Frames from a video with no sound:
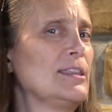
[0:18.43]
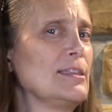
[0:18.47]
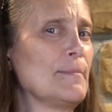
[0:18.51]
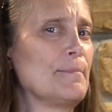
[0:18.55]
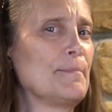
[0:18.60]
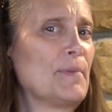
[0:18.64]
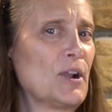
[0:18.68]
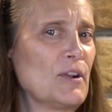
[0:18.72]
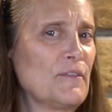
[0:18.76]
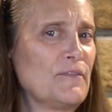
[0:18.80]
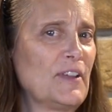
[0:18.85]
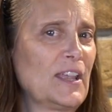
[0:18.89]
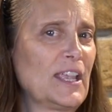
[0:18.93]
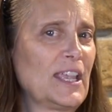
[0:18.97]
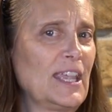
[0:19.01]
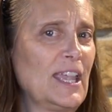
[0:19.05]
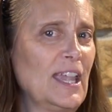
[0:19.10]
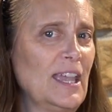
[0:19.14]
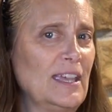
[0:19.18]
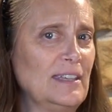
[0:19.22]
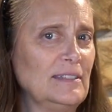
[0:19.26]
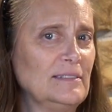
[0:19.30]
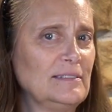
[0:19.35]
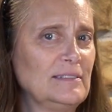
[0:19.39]
the perfect
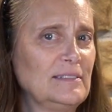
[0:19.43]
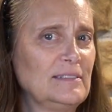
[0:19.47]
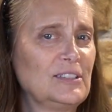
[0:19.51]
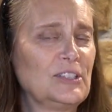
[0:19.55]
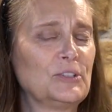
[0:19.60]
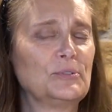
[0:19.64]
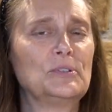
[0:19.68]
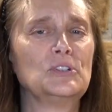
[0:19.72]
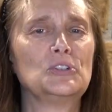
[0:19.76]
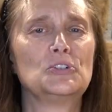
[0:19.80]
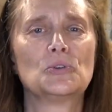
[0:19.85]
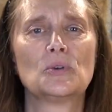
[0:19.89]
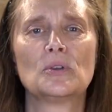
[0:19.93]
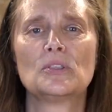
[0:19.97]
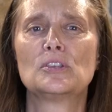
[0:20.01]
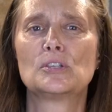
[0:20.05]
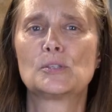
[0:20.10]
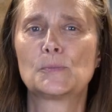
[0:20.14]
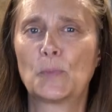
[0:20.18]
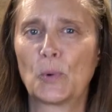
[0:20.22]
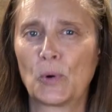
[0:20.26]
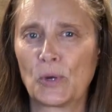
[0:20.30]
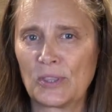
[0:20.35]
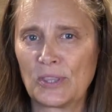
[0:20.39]
kit to enjoy the
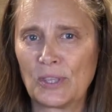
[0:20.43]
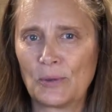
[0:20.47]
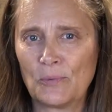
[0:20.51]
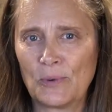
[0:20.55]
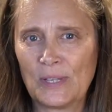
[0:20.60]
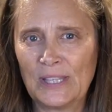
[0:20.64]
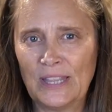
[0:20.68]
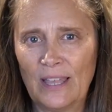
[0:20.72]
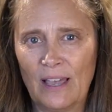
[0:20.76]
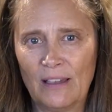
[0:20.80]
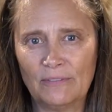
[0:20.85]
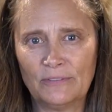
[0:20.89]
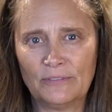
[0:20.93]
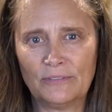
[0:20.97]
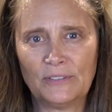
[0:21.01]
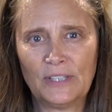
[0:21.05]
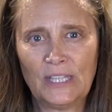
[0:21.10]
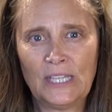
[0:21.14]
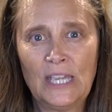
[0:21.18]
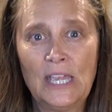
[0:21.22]
sport that we love.